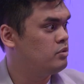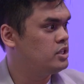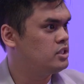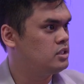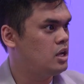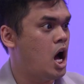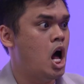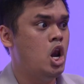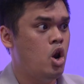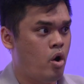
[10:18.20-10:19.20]
which is
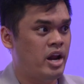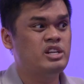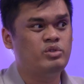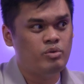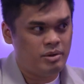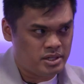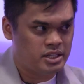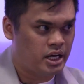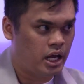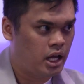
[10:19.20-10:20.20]
a lot, and that's only one
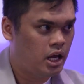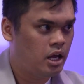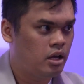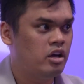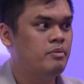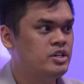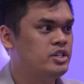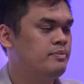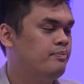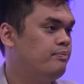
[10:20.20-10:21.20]
person there. Can you imagine?